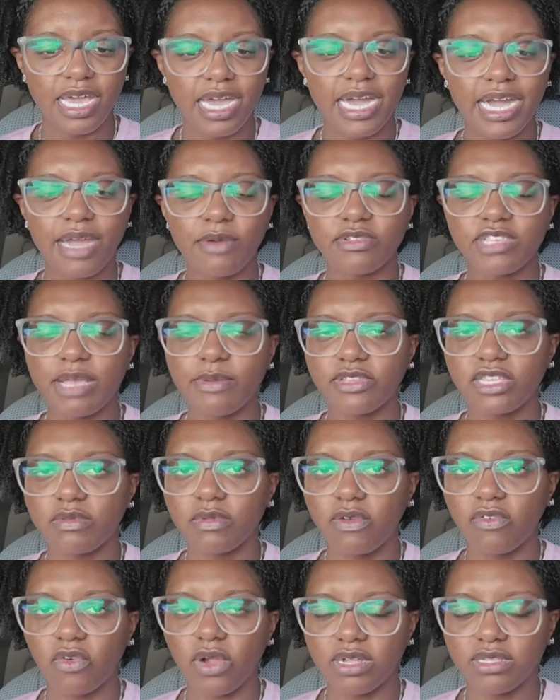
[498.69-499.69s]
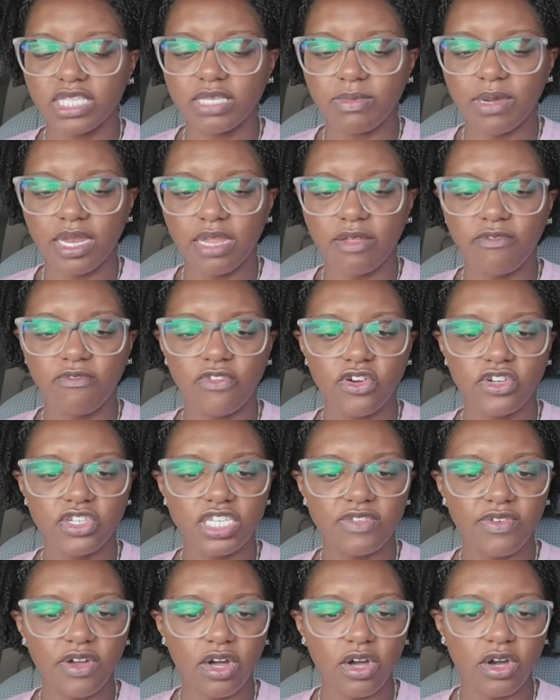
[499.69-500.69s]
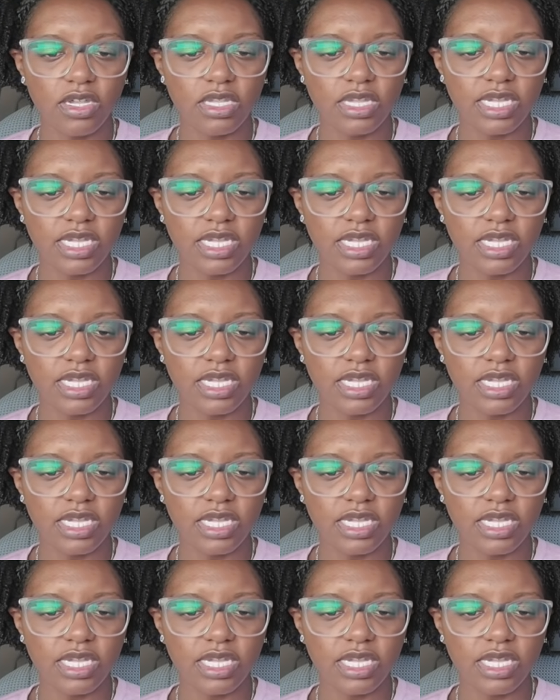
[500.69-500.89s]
I was able to move around some money. First of all,